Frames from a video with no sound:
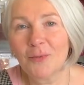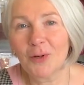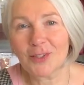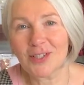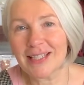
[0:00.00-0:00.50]

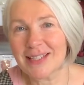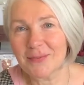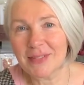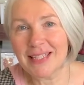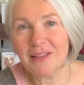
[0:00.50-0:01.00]
watching
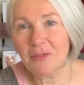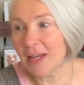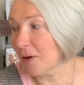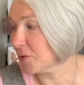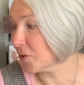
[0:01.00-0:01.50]
some
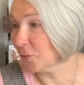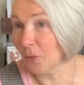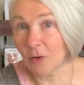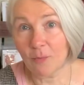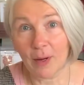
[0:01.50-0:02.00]
TV, I was on
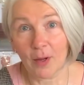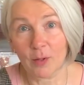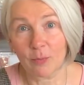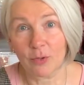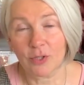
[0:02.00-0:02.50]
one of my
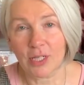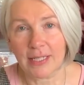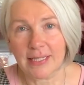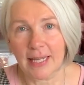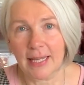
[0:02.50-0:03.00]
other
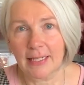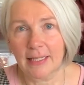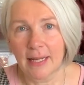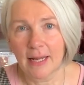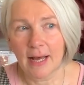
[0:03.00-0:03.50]
projects, and